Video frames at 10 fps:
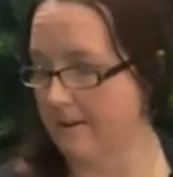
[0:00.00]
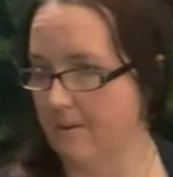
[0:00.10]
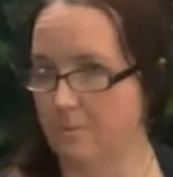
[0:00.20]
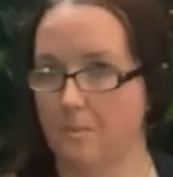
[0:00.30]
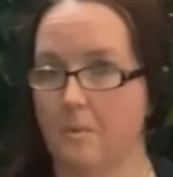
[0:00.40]

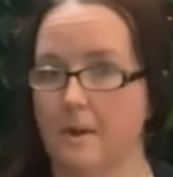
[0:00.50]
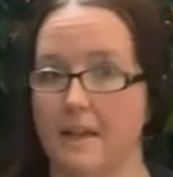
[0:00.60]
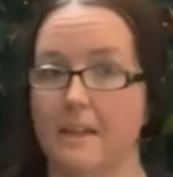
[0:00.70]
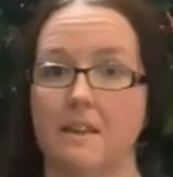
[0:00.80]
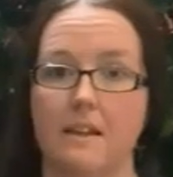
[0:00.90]

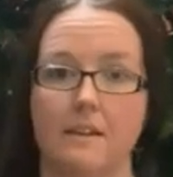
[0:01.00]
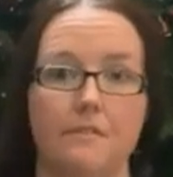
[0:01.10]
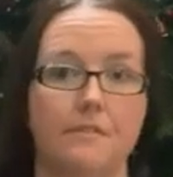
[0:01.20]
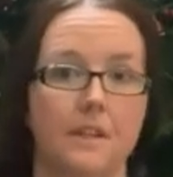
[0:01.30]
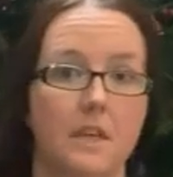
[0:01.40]
with a
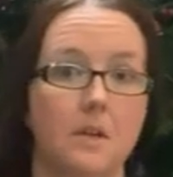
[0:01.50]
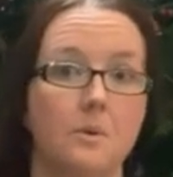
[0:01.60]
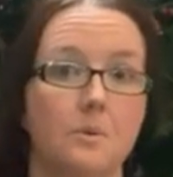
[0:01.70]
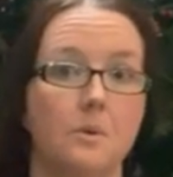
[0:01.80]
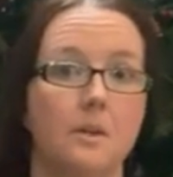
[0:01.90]

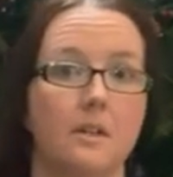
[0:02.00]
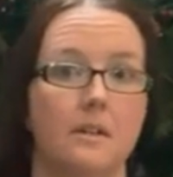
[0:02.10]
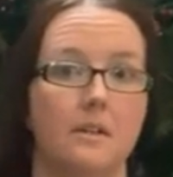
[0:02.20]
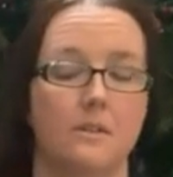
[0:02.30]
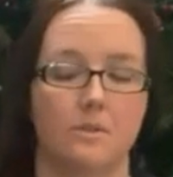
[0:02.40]
few
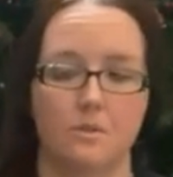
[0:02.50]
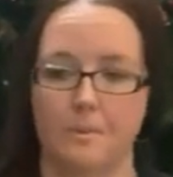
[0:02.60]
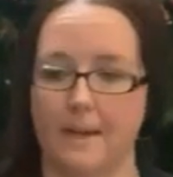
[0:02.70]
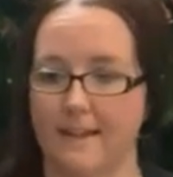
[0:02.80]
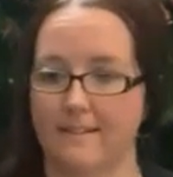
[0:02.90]

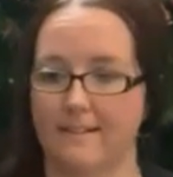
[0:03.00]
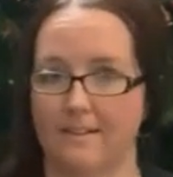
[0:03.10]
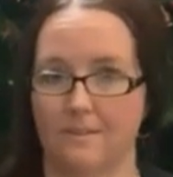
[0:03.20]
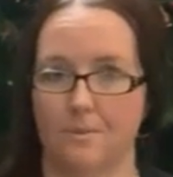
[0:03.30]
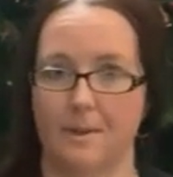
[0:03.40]
tweaks
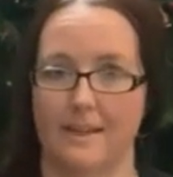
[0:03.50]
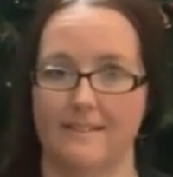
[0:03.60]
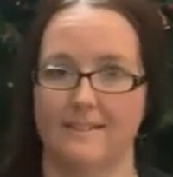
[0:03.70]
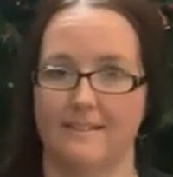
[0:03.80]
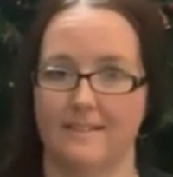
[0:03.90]
and
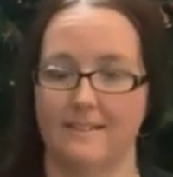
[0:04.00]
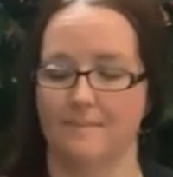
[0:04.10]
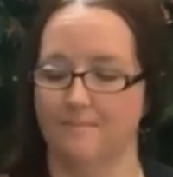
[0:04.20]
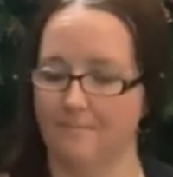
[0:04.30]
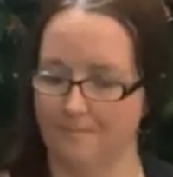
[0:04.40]
twists.
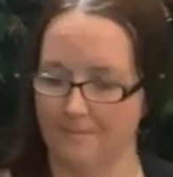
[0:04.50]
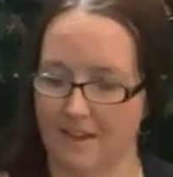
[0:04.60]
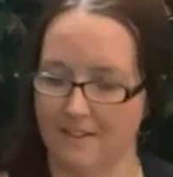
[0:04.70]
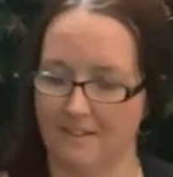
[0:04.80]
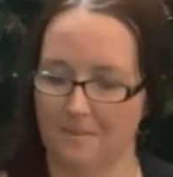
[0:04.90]

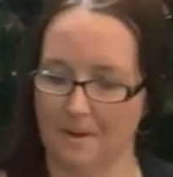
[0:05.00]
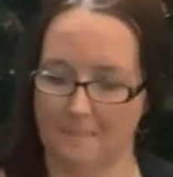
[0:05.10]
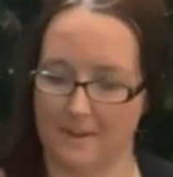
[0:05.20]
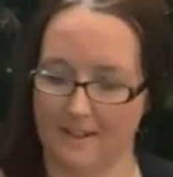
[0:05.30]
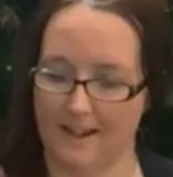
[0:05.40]
Isn't that right,
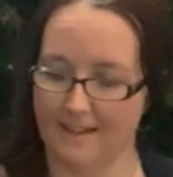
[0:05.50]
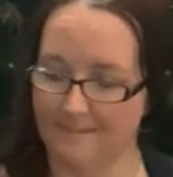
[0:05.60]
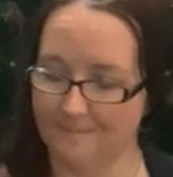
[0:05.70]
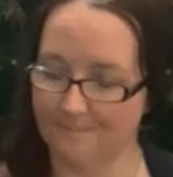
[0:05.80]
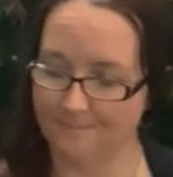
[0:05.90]
Mila?
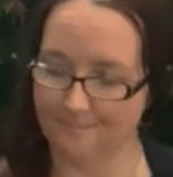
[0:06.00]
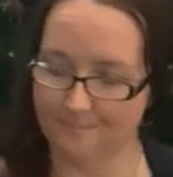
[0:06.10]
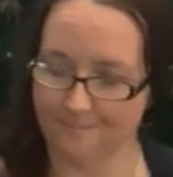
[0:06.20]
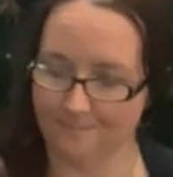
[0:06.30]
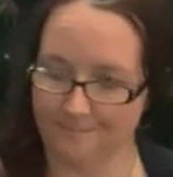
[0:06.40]

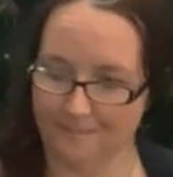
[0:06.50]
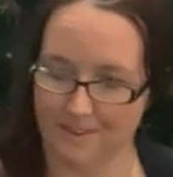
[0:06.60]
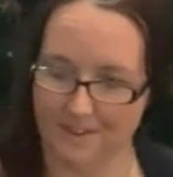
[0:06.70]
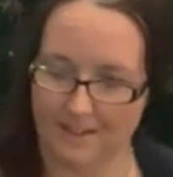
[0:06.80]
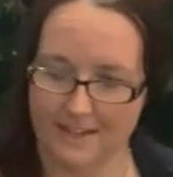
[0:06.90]

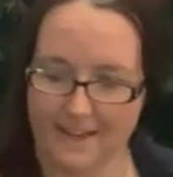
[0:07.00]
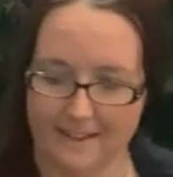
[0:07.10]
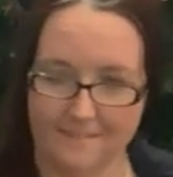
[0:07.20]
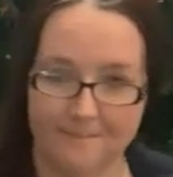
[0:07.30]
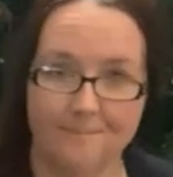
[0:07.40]
Yeah?
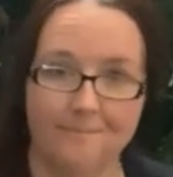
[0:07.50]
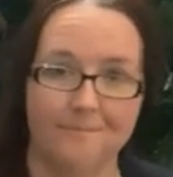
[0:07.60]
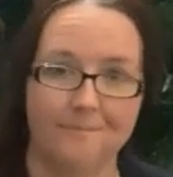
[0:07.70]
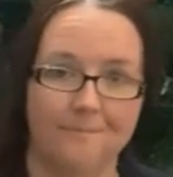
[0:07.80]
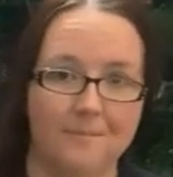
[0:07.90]

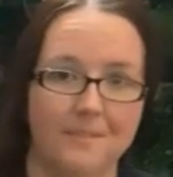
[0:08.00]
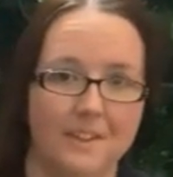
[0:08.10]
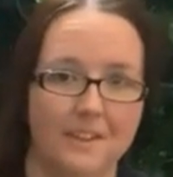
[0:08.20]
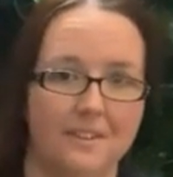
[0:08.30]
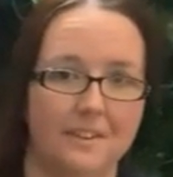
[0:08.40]

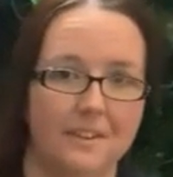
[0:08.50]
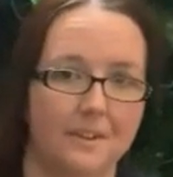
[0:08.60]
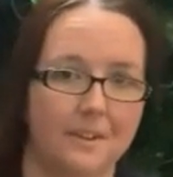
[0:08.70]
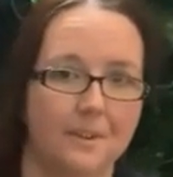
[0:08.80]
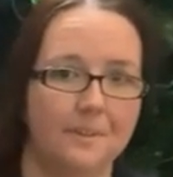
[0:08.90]
You're a good girl.